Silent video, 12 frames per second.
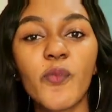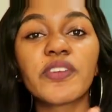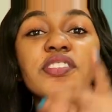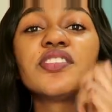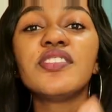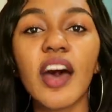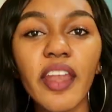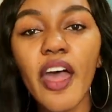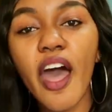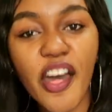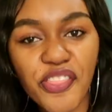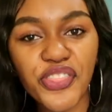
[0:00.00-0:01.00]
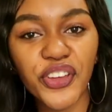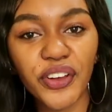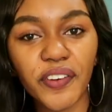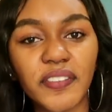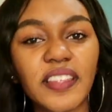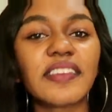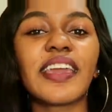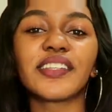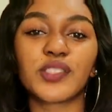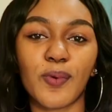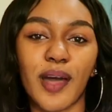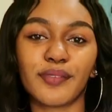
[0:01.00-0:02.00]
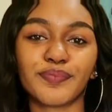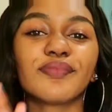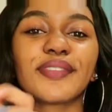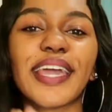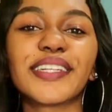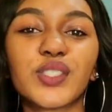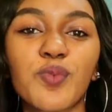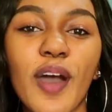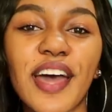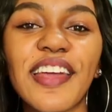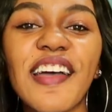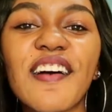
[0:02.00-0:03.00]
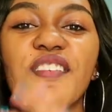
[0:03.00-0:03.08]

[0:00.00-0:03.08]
with none other than, guess what? Guess what?